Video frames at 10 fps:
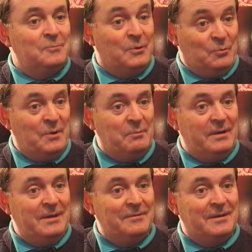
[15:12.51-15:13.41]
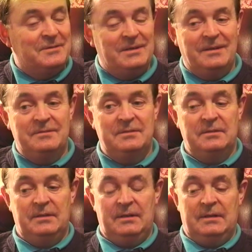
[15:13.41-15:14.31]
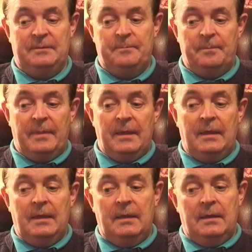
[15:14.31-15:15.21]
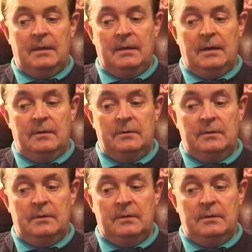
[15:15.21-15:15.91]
what we believe ourselves. Now,